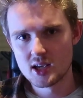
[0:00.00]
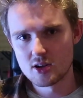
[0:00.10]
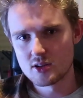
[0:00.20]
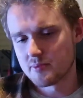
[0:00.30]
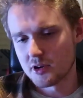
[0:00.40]
You
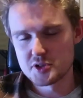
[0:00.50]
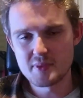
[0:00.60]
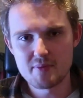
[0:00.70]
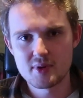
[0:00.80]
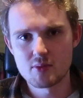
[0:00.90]
know, the puzzles
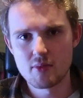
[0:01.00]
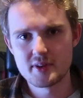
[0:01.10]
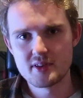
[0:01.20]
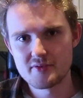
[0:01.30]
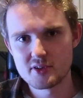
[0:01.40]
might become a
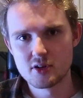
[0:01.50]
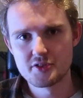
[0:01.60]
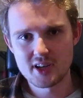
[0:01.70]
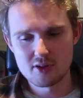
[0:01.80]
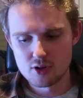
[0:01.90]
bit
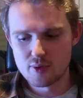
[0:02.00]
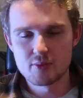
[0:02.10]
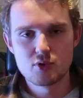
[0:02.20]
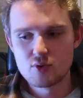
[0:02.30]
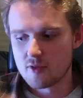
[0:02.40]
difficult, and I don't know what
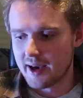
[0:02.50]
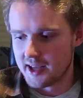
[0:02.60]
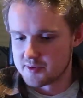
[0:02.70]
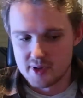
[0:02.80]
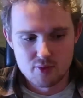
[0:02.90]
I'm doing with my
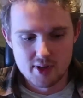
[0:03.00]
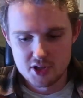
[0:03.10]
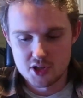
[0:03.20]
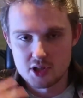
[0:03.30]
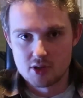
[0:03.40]
hands, by the way,
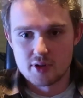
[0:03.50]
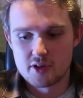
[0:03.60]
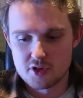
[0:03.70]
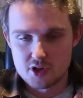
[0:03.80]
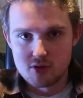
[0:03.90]
just, you know,
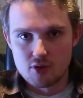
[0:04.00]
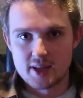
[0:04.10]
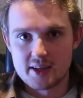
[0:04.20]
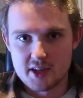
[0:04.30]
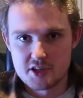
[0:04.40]
they're just going
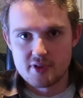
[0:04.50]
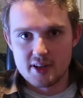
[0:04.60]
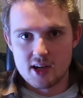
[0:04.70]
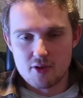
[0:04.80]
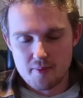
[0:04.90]
like this
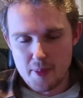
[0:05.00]
right now.